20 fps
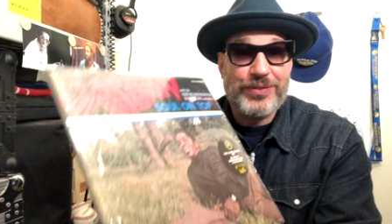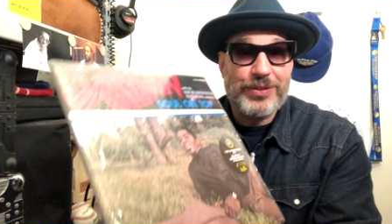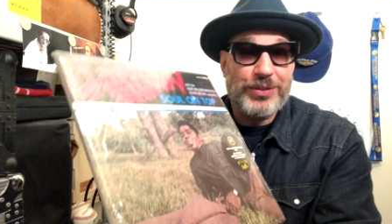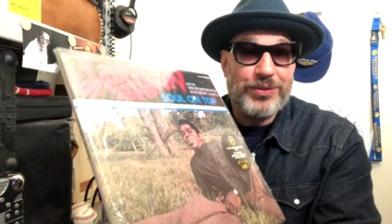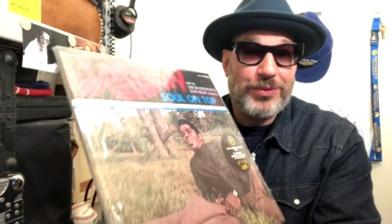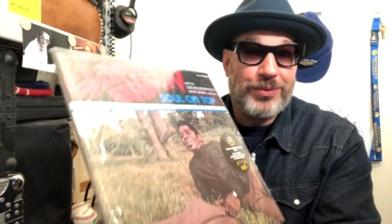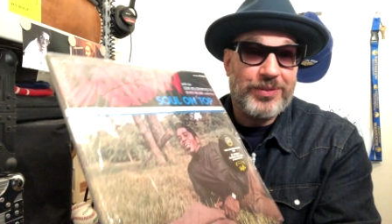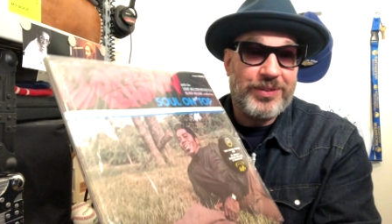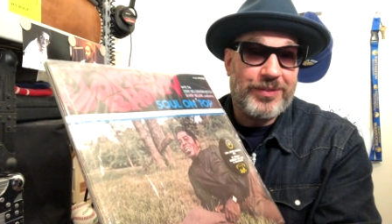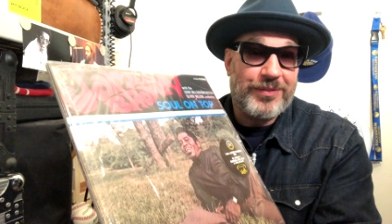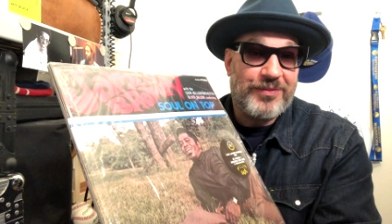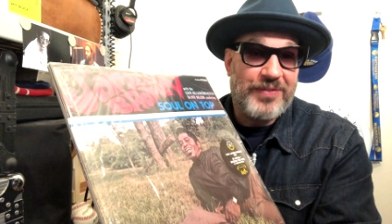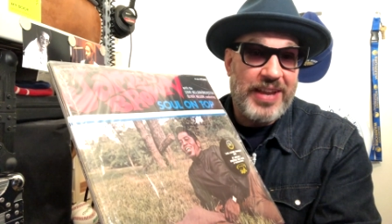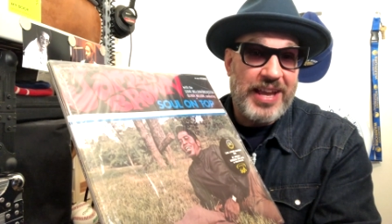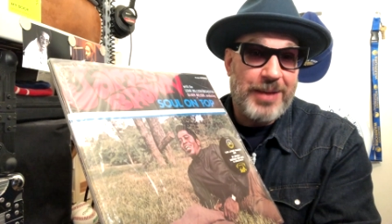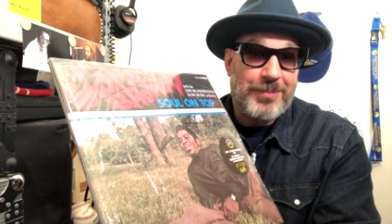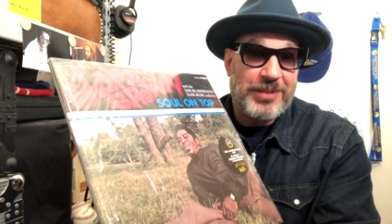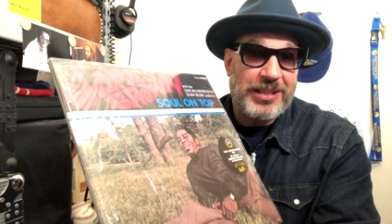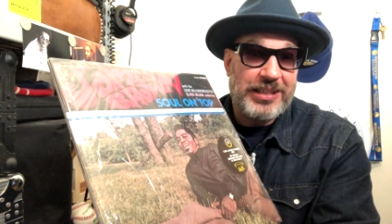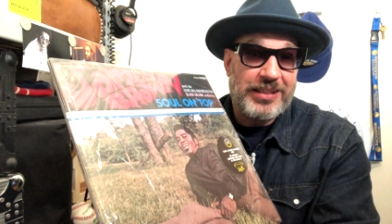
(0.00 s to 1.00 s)
you and your
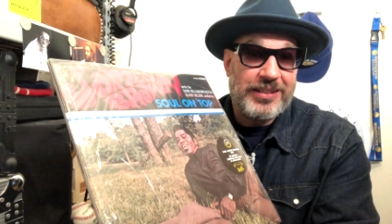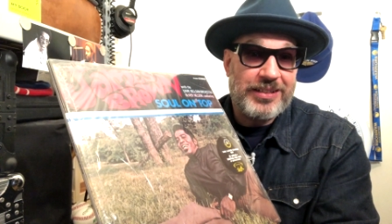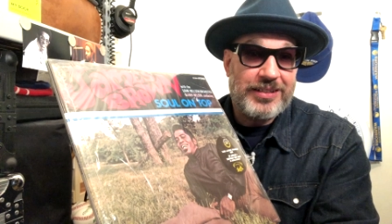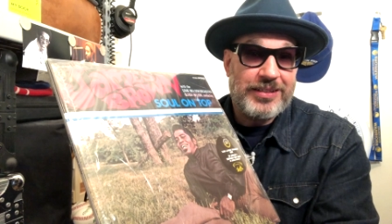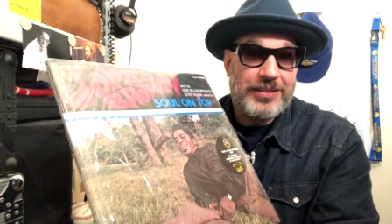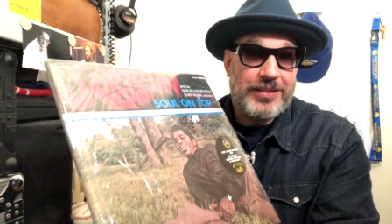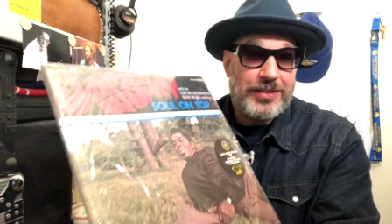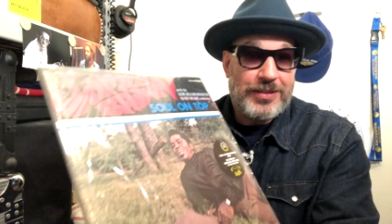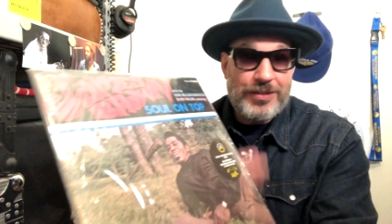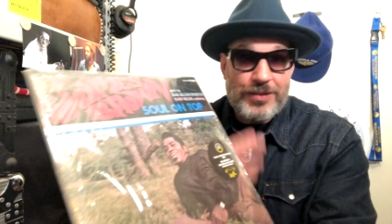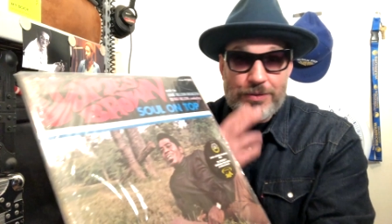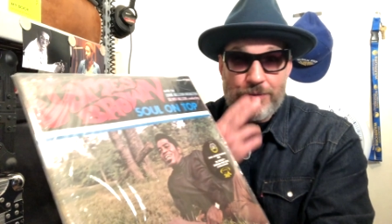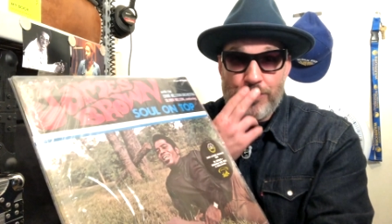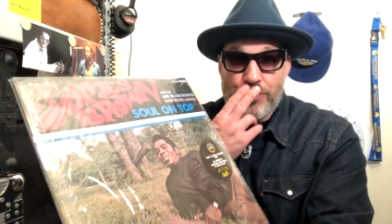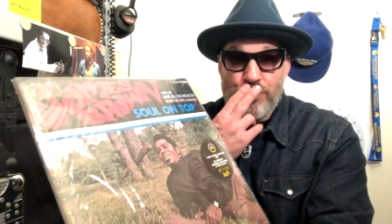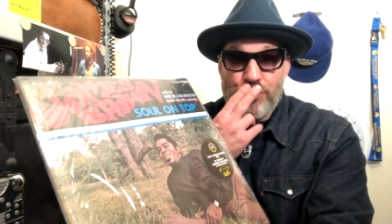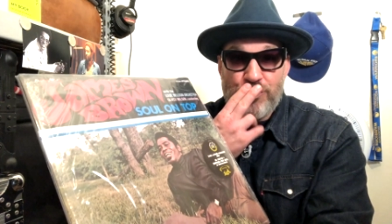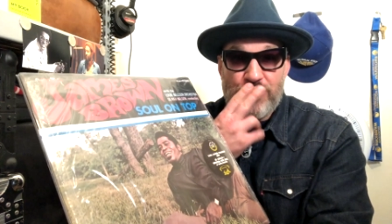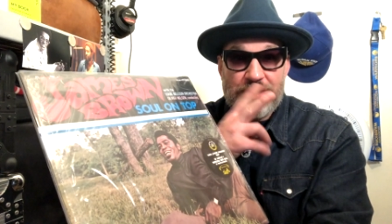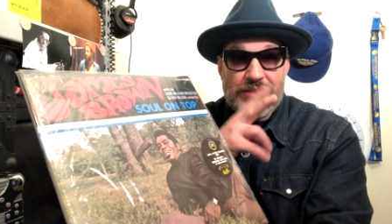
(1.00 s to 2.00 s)
family.
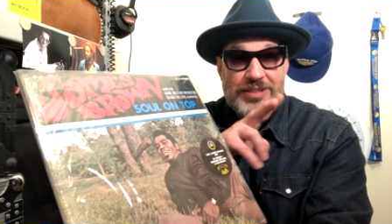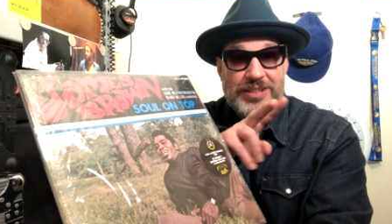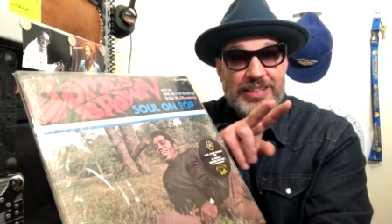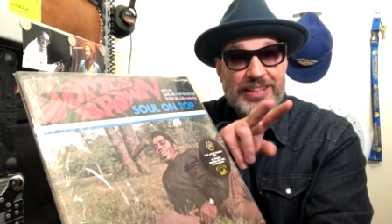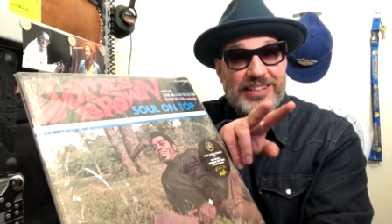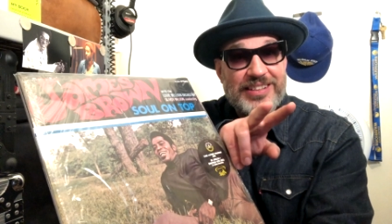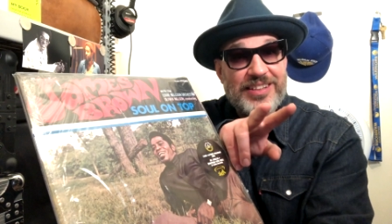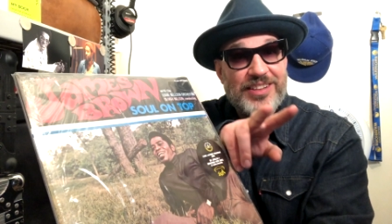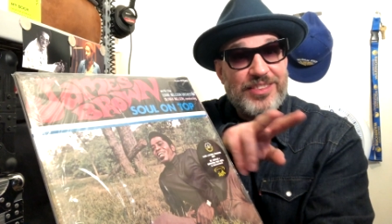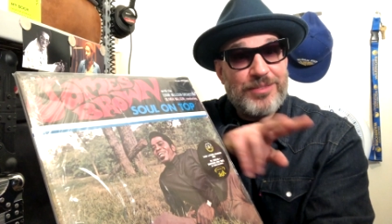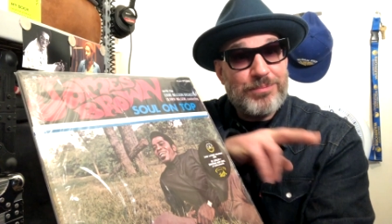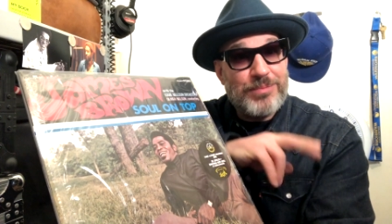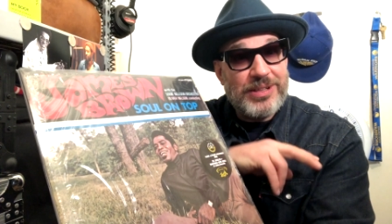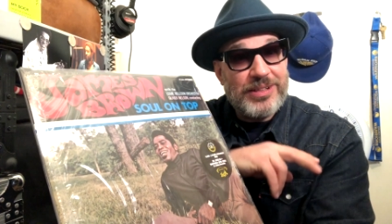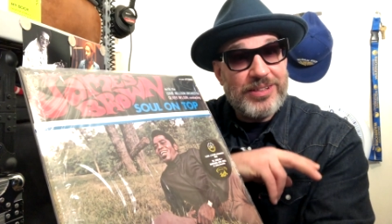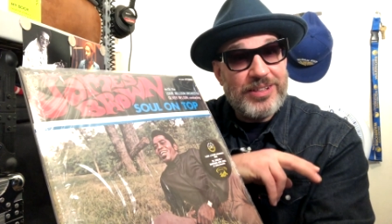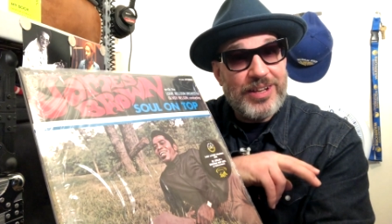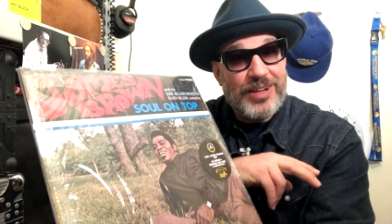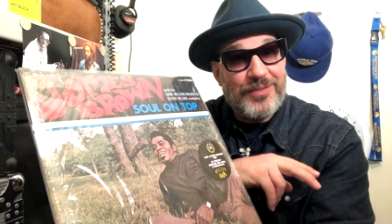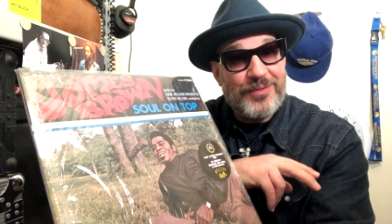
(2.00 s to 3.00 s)
And nothing but
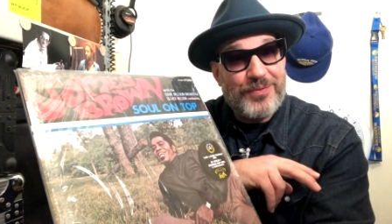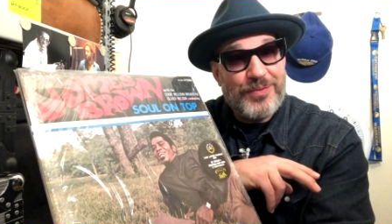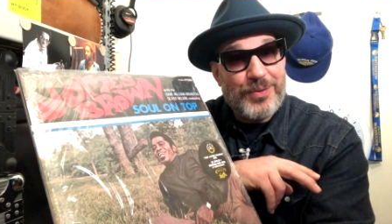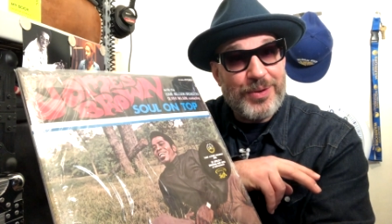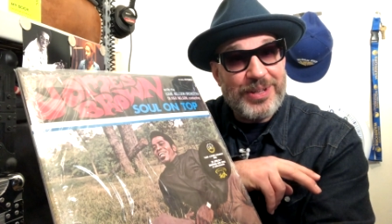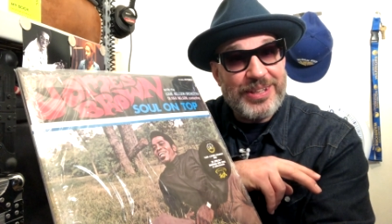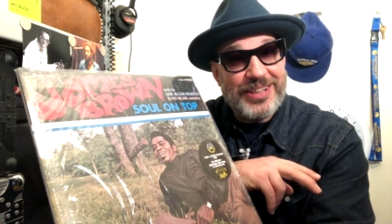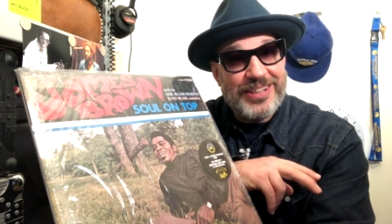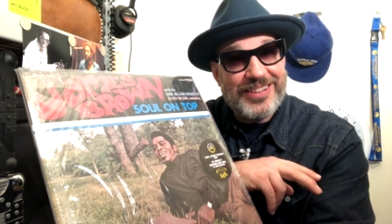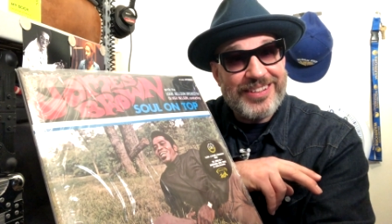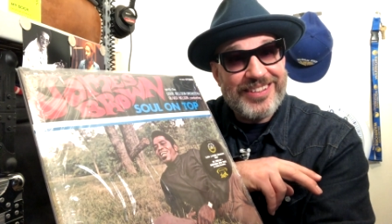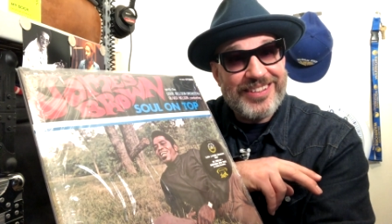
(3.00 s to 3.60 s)
love for you.